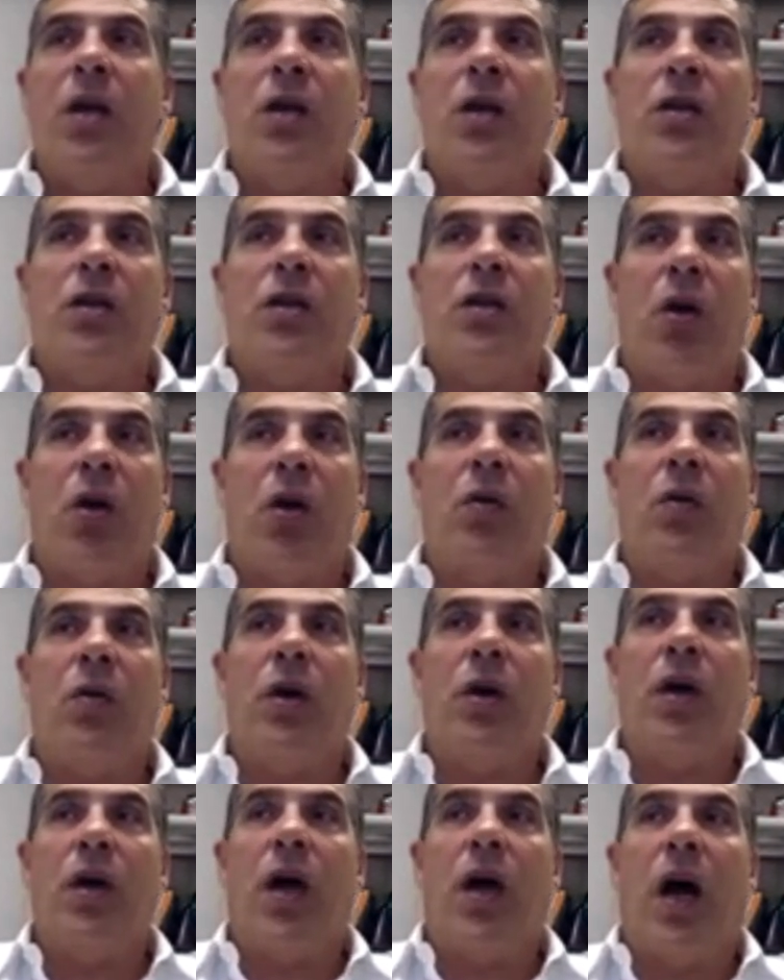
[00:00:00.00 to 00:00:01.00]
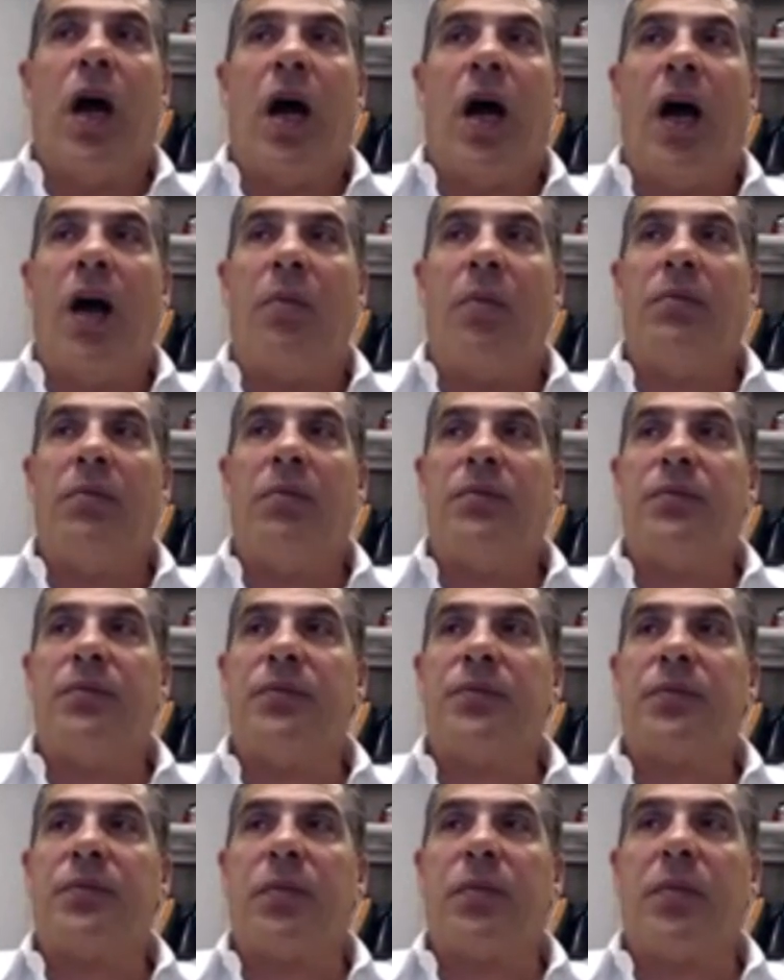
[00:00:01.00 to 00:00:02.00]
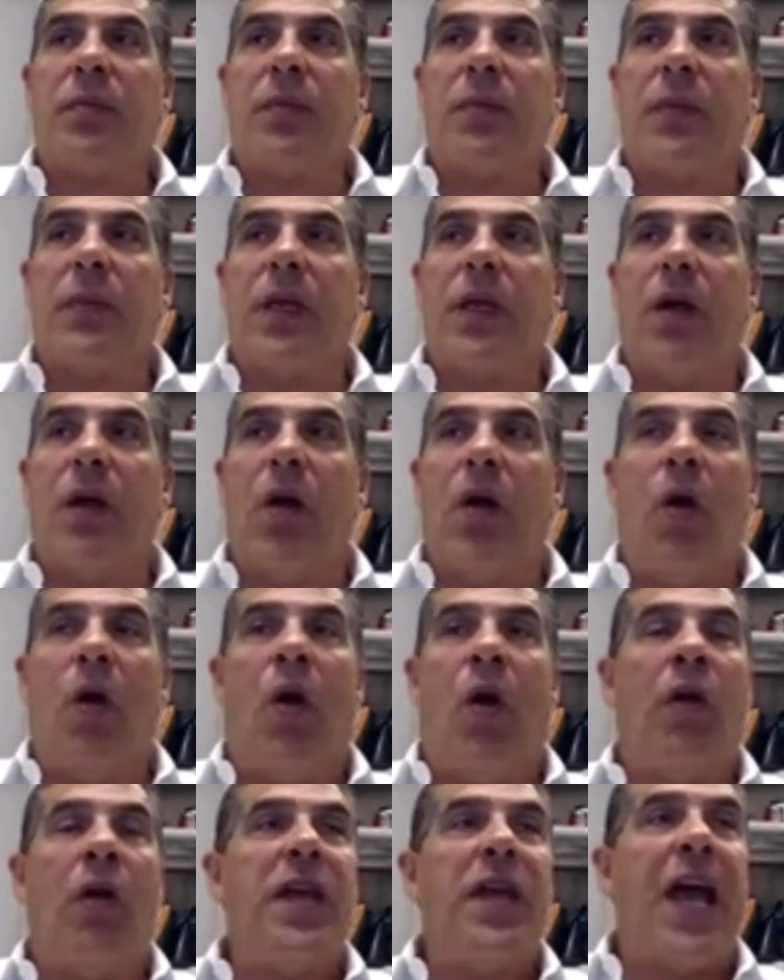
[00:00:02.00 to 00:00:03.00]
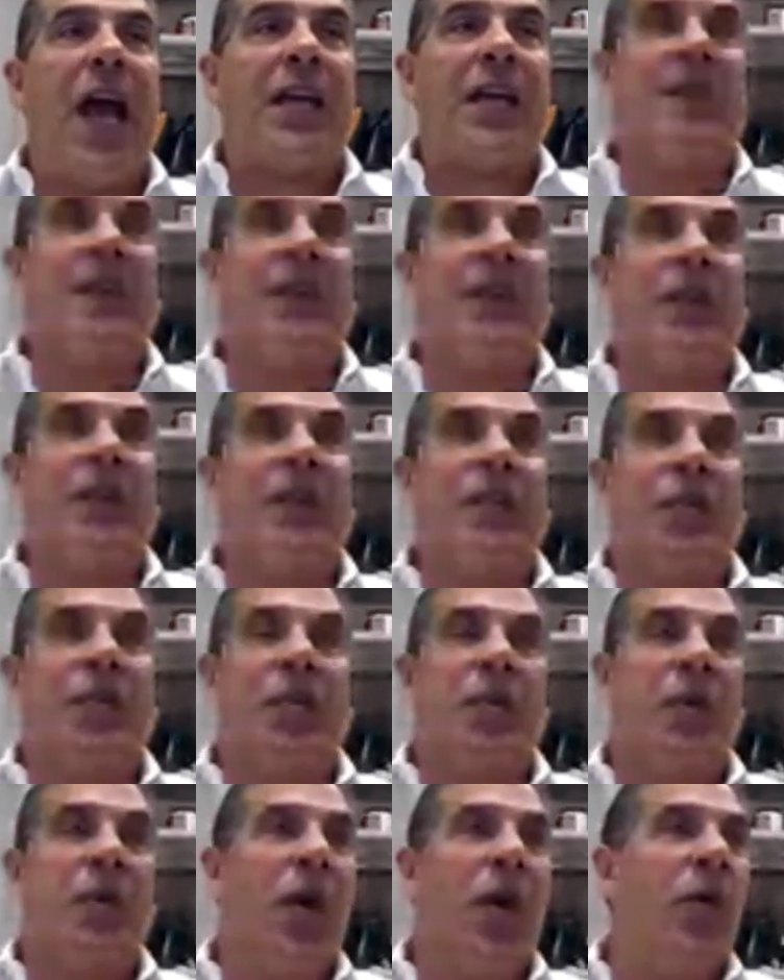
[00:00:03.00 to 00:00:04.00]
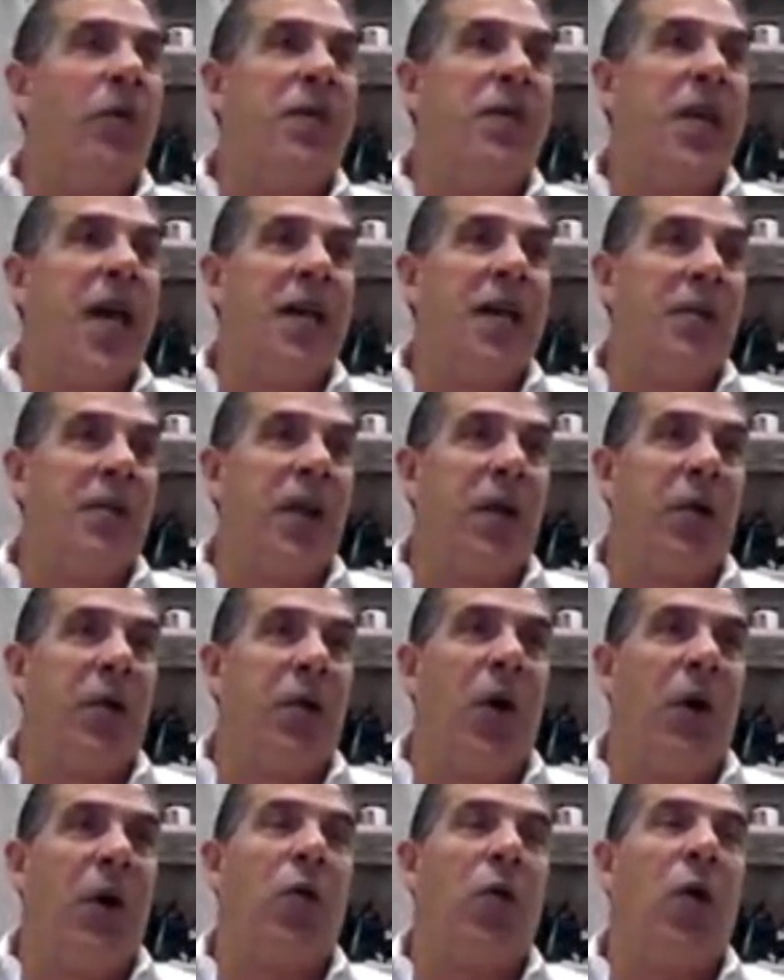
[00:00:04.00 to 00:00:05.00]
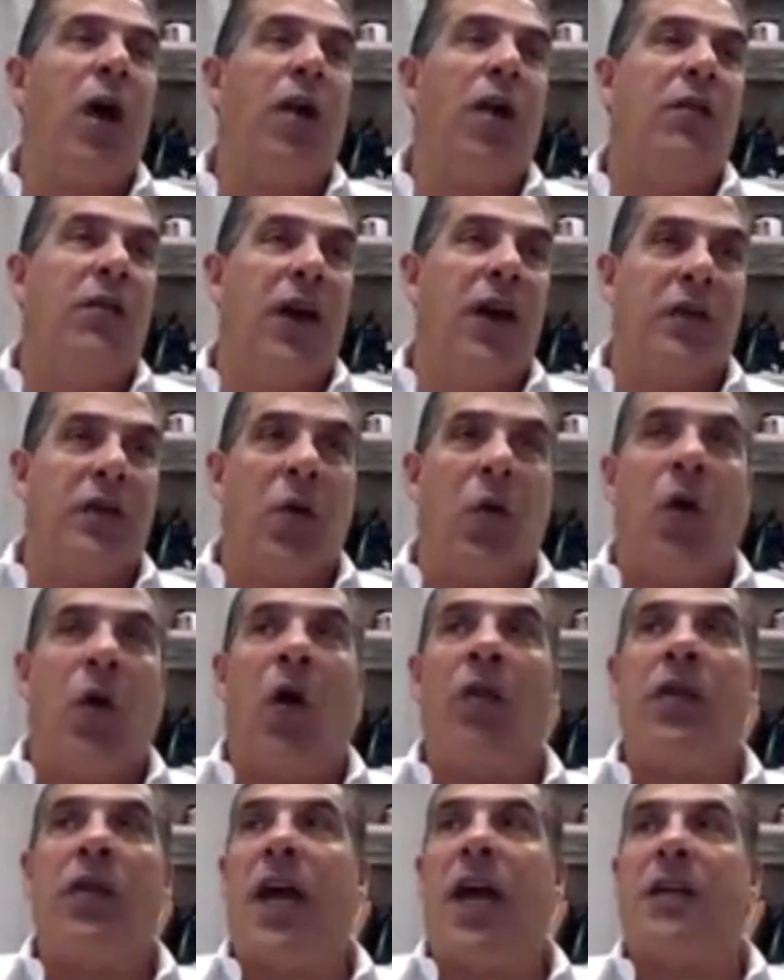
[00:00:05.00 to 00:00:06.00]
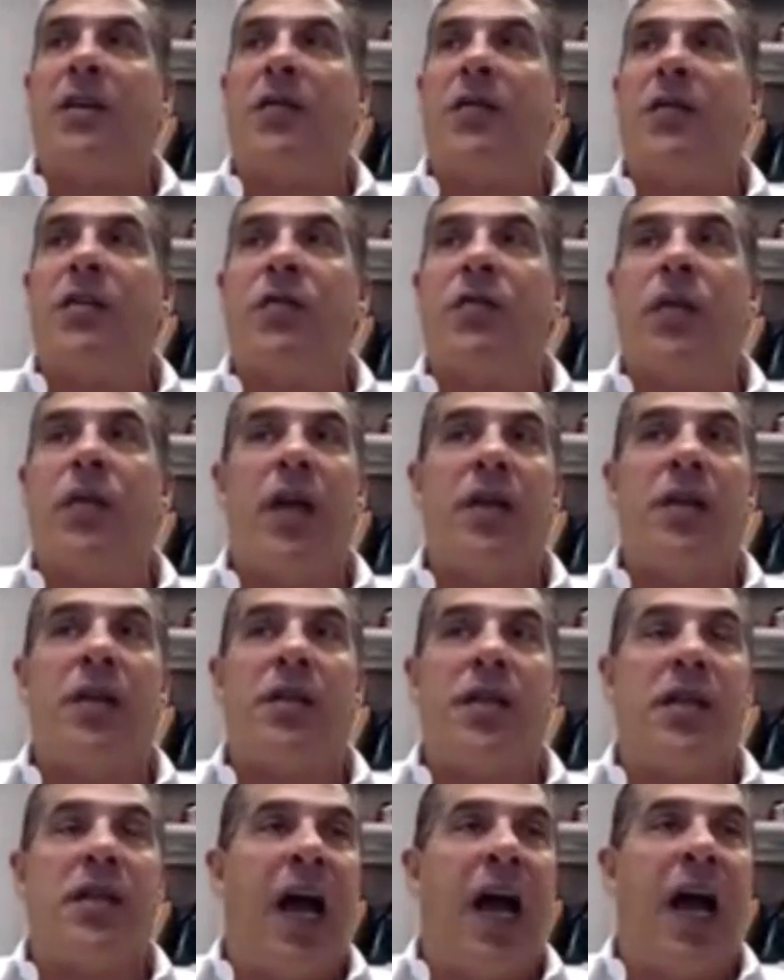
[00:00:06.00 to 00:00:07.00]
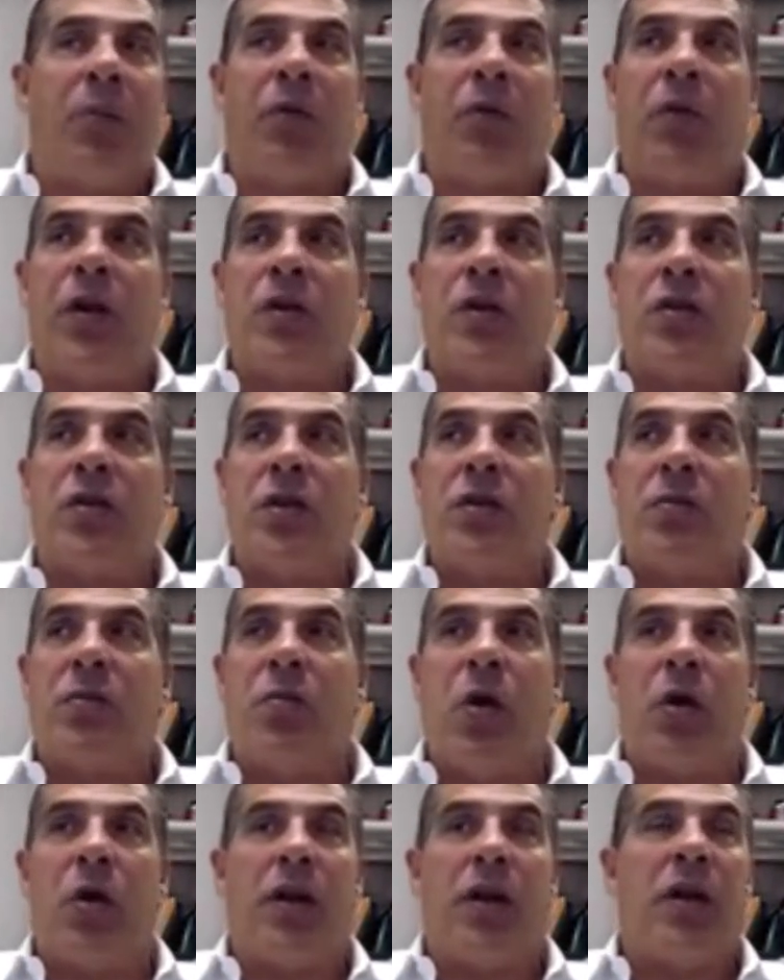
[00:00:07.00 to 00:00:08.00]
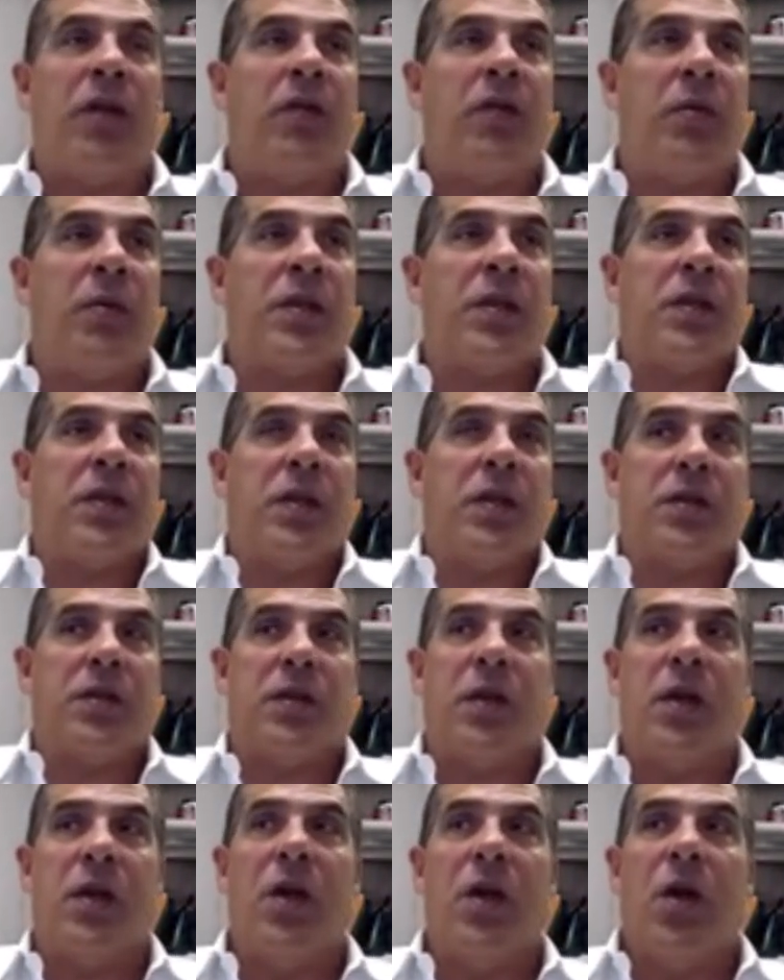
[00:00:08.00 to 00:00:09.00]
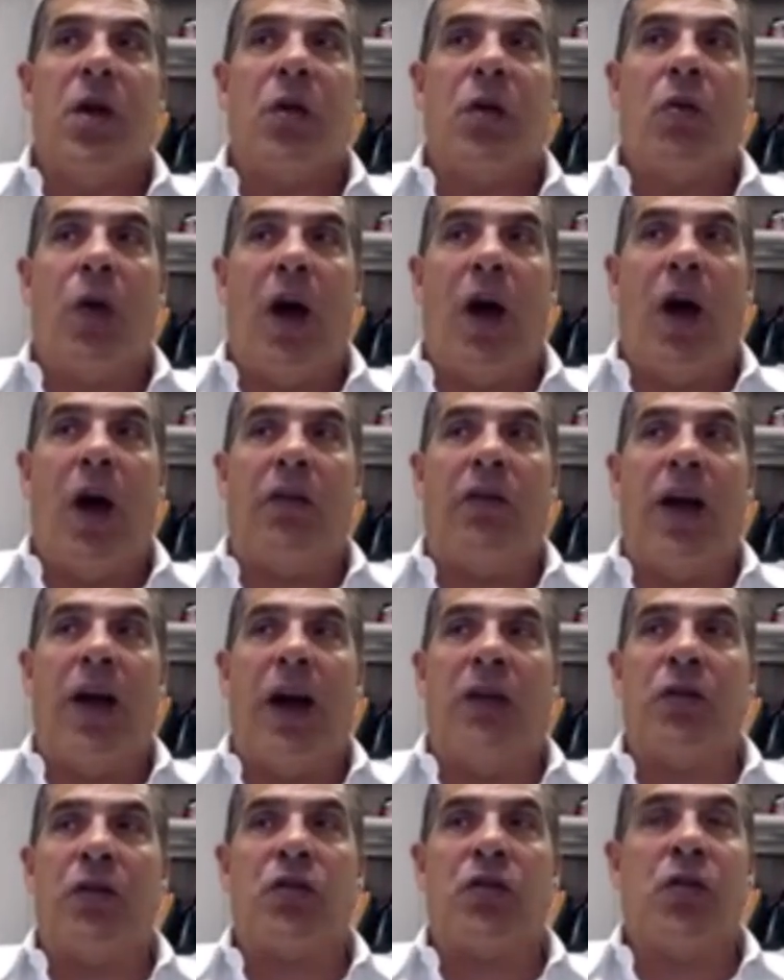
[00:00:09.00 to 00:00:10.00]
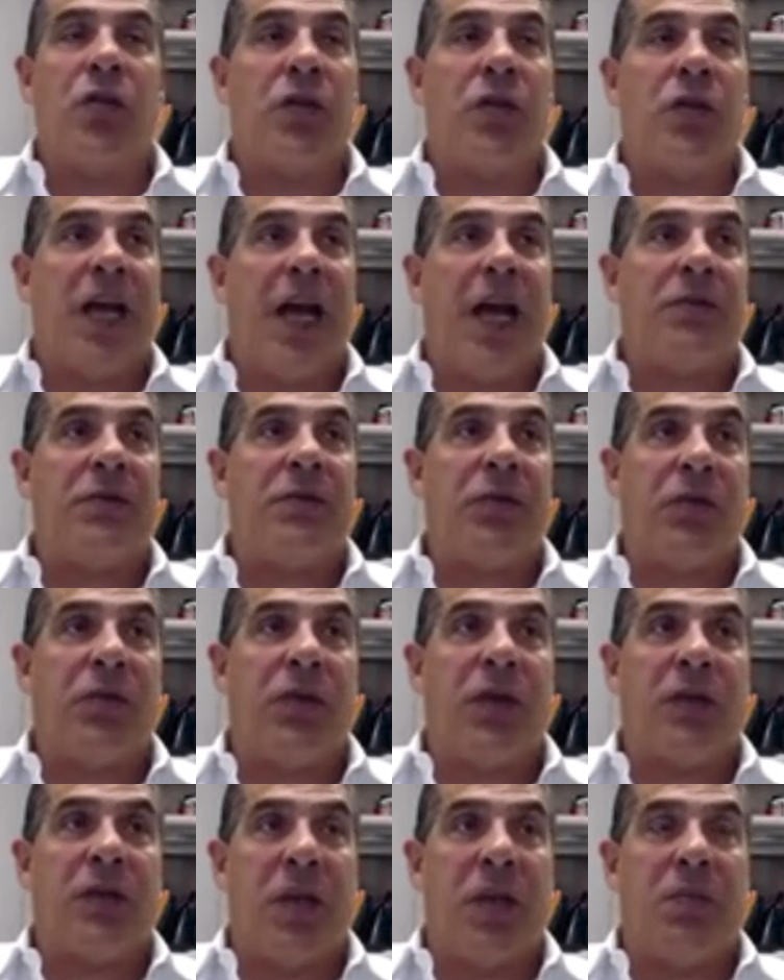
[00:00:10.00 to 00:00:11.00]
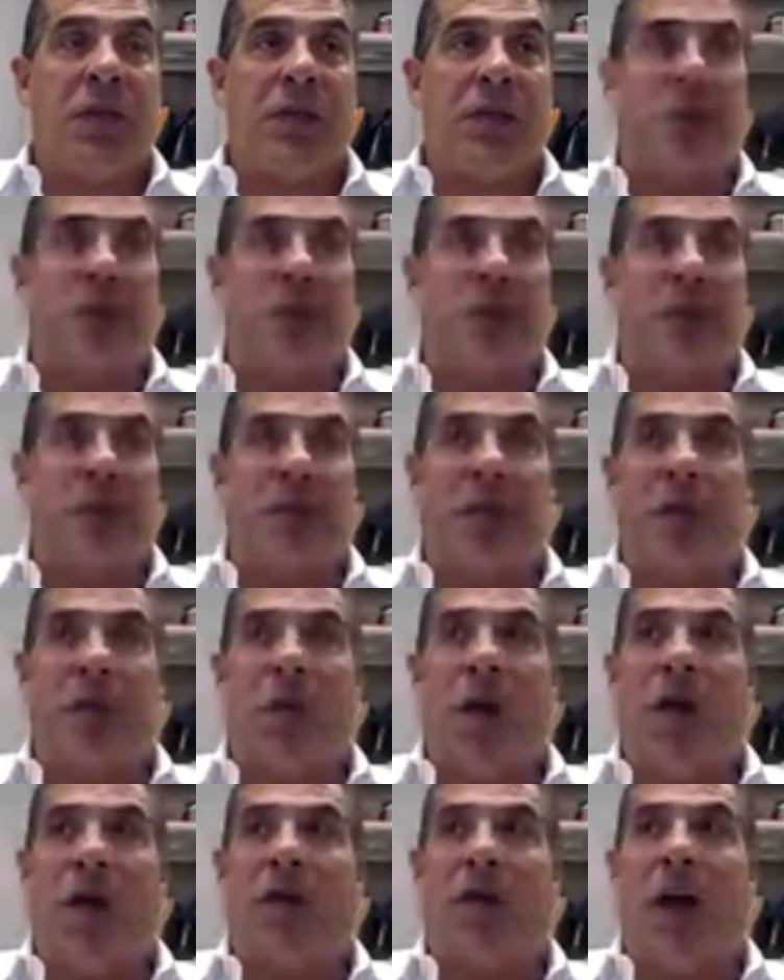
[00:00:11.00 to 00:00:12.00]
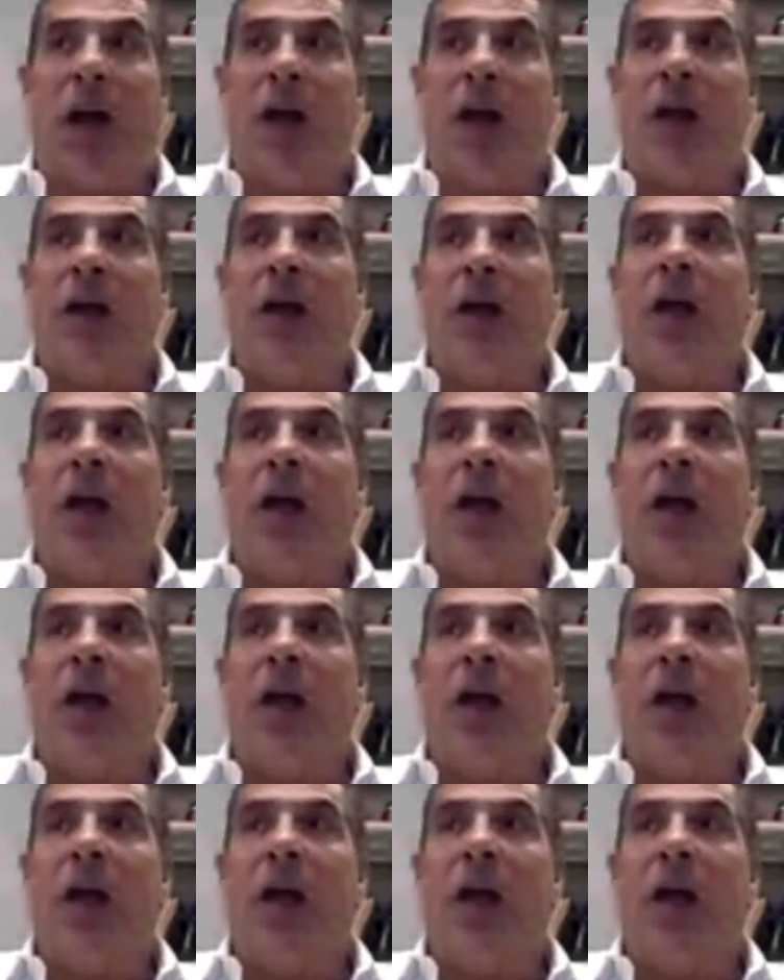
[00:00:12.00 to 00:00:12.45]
So all the activities, so people always ask me, like, what qualifies? All the activities related to the operations and marketing of a business qualify. And there's certain types of real estate businesses that qualify.